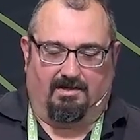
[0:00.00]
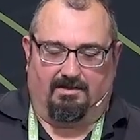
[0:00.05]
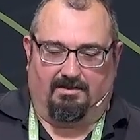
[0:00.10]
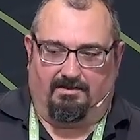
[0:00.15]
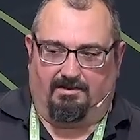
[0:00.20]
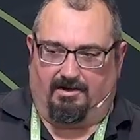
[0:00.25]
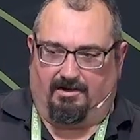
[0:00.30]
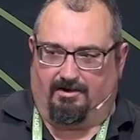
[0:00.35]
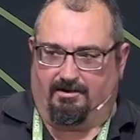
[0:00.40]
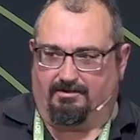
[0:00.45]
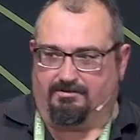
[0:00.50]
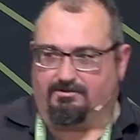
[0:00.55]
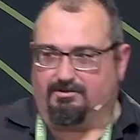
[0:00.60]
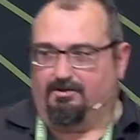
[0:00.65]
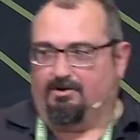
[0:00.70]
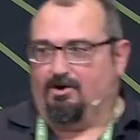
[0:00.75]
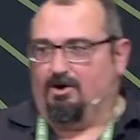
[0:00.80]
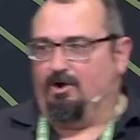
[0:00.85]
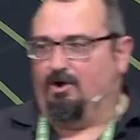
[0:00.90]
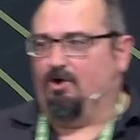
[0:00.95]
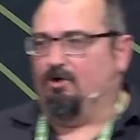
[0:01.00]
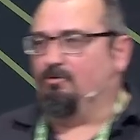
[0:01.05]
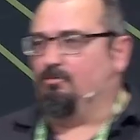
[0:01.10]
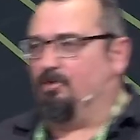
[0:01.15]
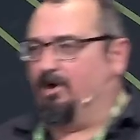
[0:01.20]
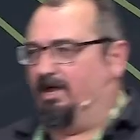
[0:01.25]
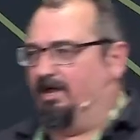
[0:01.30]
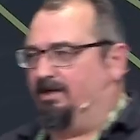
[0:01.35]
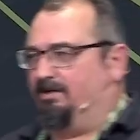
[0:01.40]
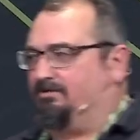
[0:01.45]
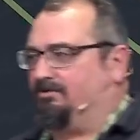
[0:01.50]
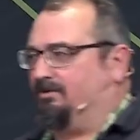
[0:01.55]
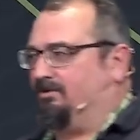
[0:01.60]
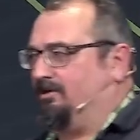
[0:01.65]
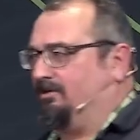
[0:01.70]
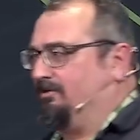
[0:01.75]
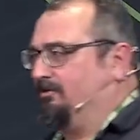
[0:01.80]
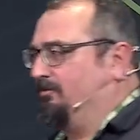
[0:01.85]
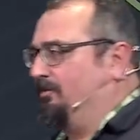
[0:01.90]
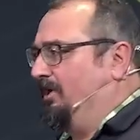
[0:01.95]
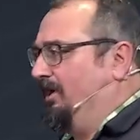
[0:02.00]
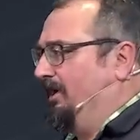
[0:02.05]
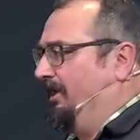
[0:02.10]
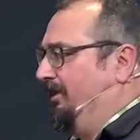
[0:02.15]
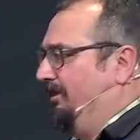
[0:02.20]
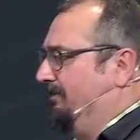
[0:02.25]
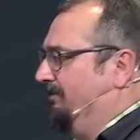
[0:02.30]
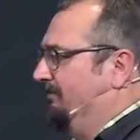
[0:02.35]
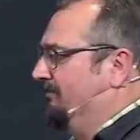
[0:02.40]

There is always another way.